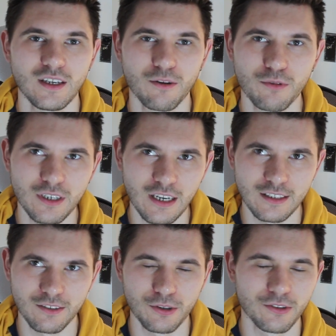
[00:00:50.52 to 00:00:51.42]
I would
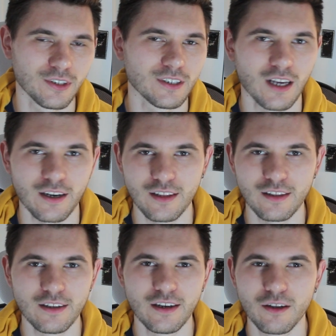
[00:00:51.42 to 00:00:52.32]
like to increase that a
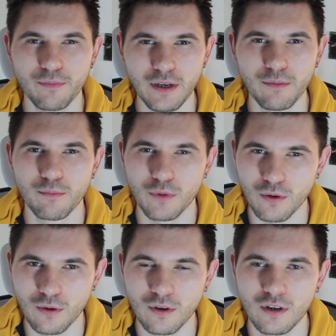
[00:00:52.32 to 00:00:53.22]
little bit
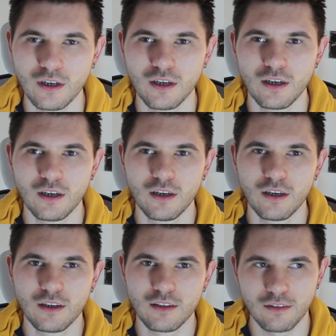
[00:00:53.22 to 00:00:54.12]
more,
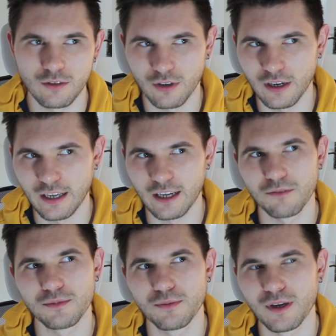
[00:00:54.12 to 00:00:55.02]
try to get
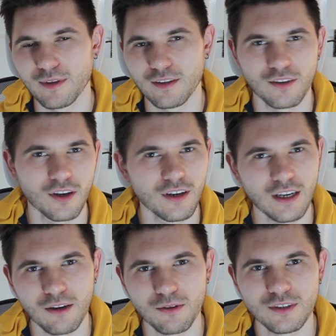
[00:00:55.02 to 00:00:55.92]
up to maybe
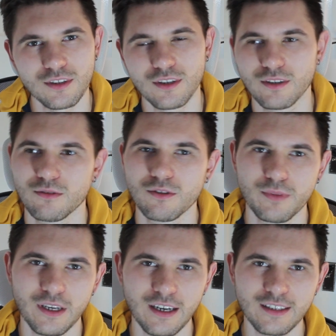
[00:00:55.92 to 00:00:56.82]
30 hours
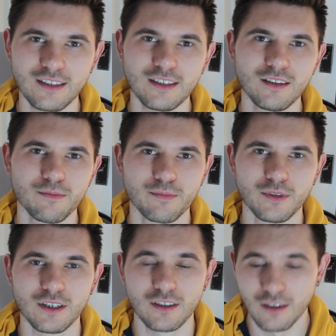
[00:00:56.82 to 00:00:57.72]
would be ideal,
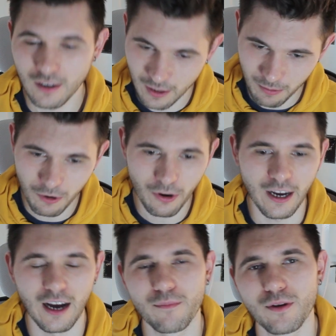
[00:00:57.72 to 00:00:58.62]
but I'm
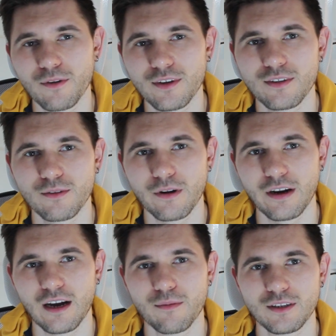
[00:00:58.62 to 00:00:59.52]
quite happy with
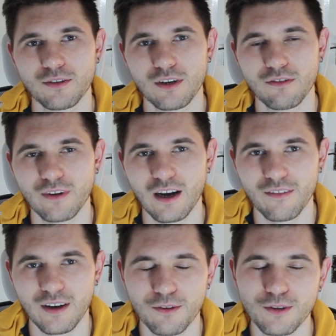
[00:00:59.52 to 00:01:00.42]
where I am at
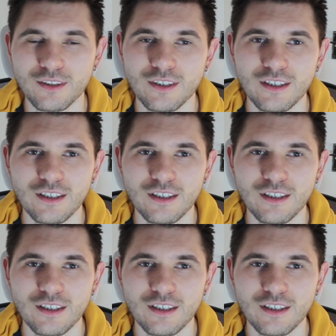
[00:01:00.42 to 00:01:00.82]
25 hours.